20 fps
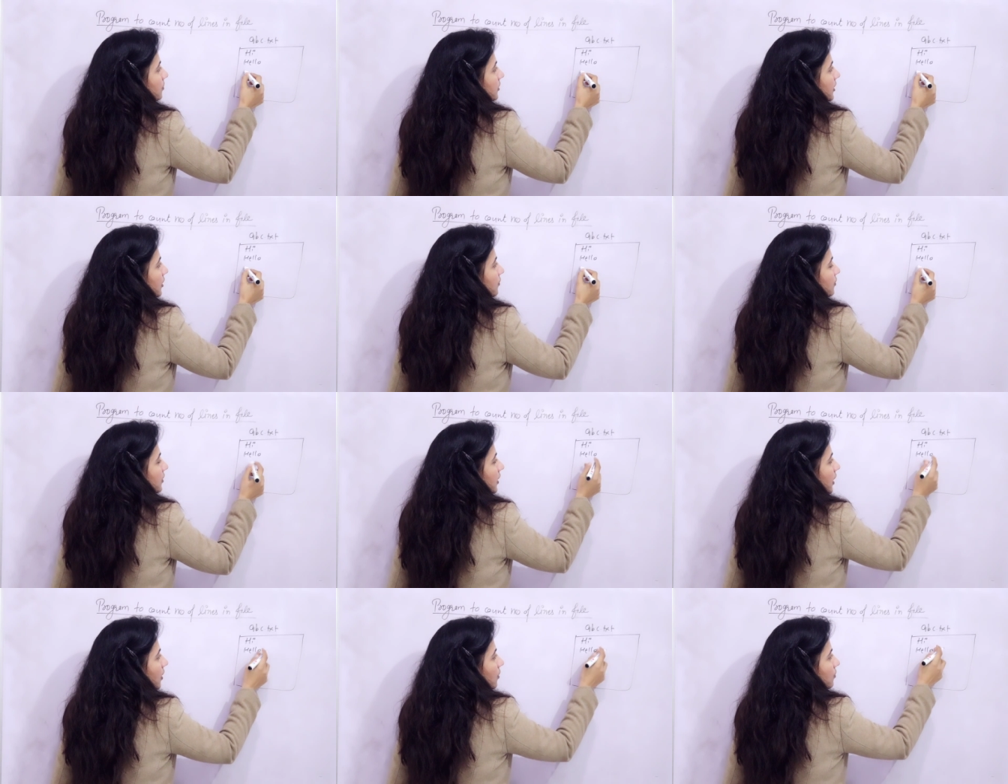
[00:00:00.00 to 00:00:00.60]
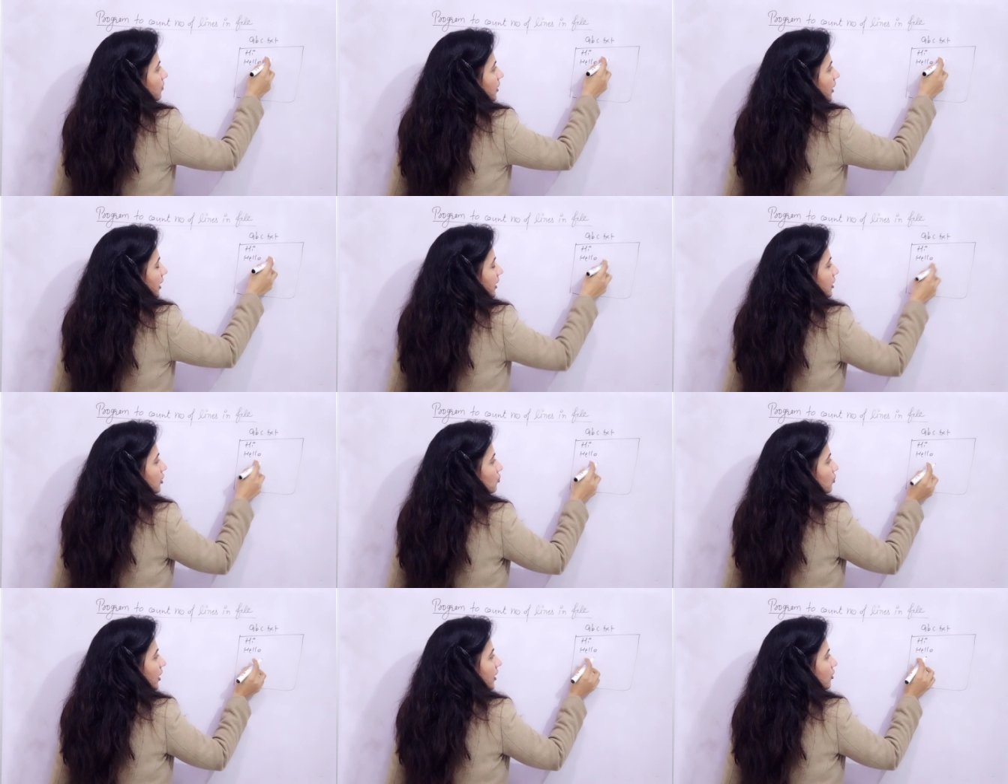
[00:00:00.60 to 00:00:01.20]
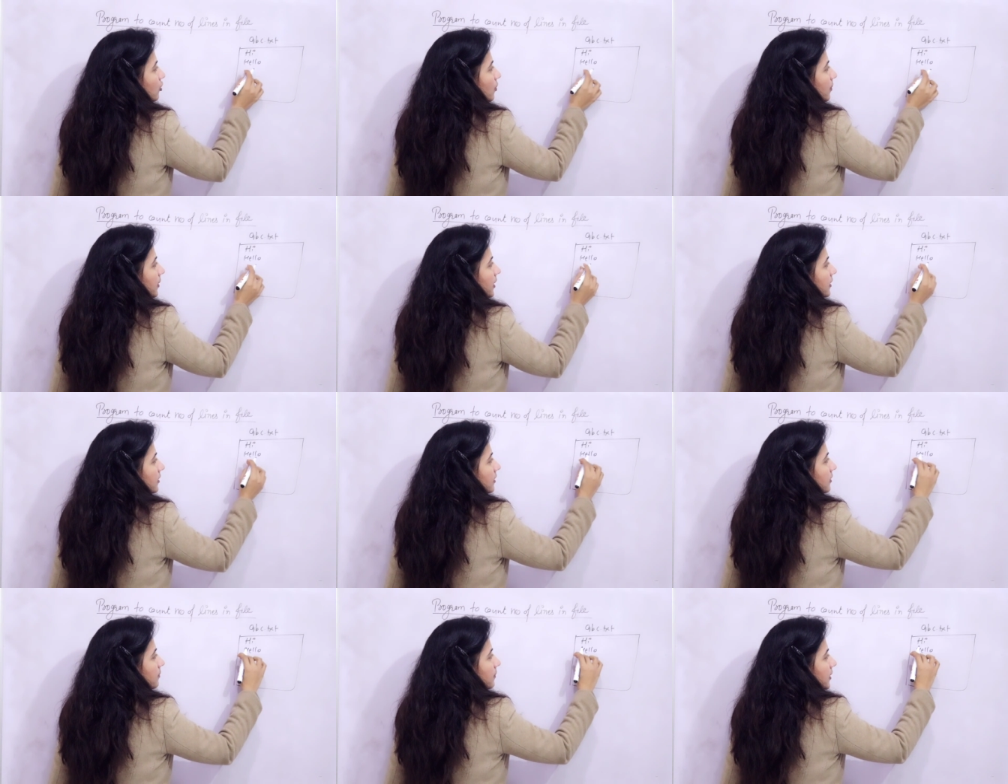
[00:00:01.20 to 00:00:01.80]
Then we have a new line
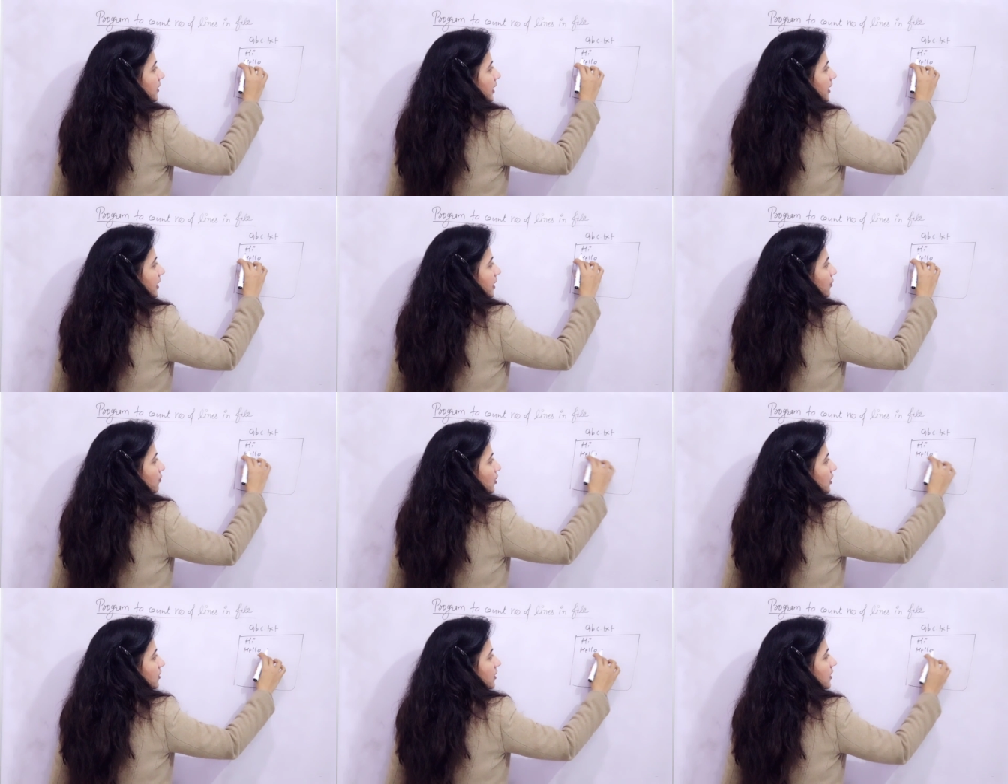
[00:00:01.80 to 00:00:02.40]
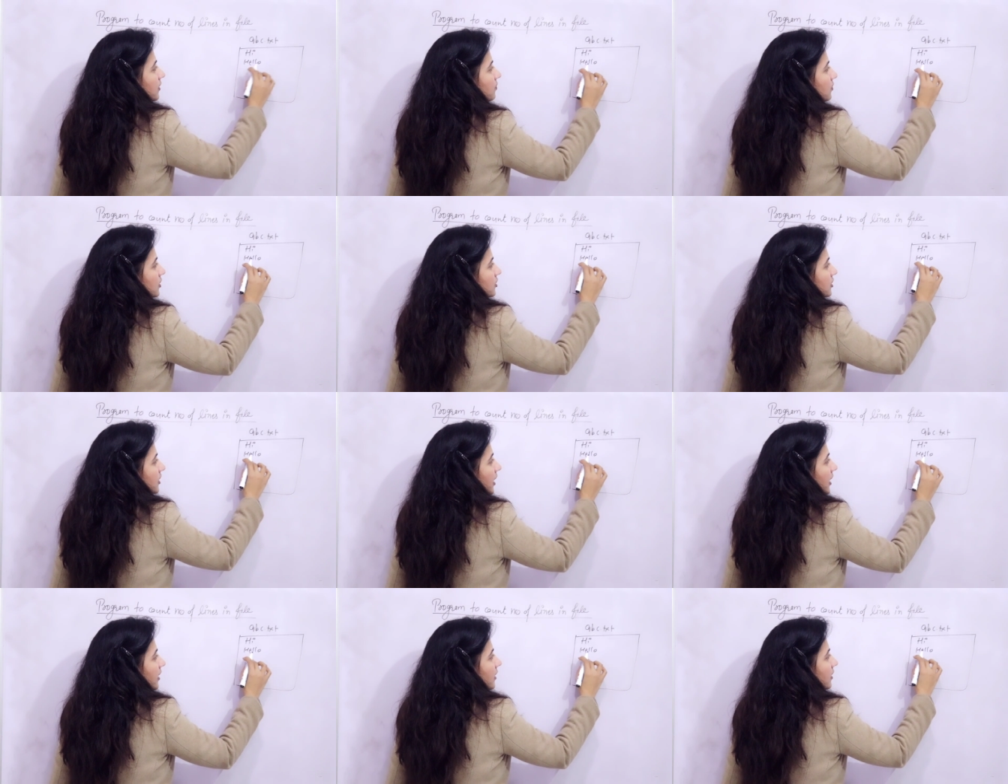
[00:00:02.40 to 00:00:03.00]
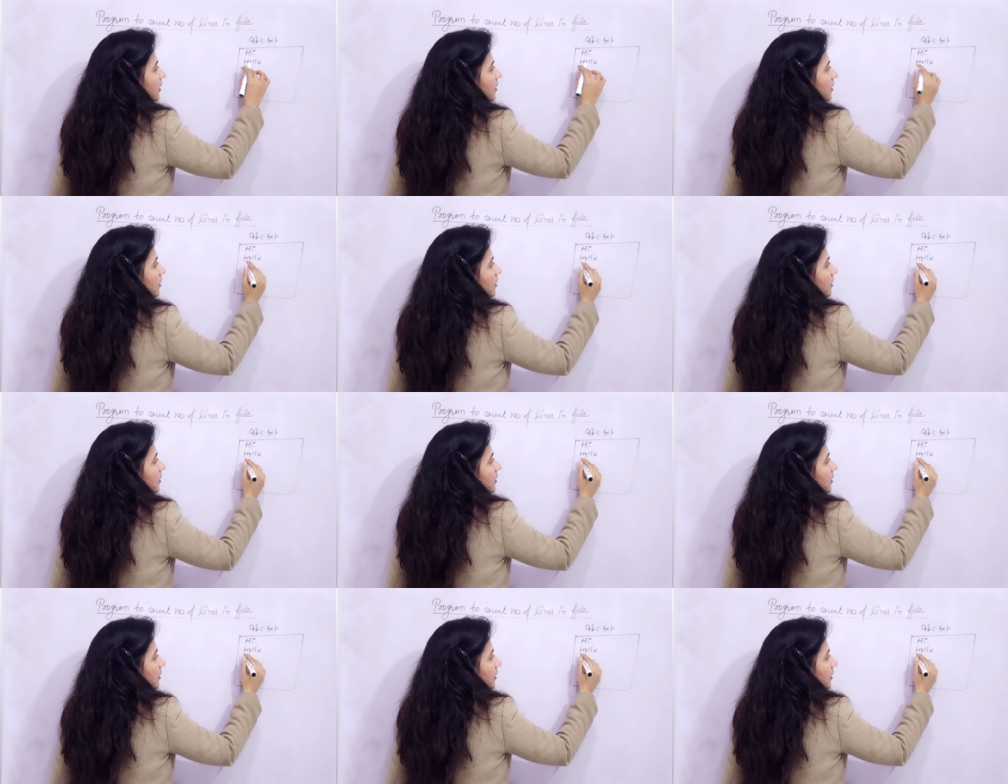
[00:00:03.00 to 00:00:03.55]
operator, but I have nothing in this line,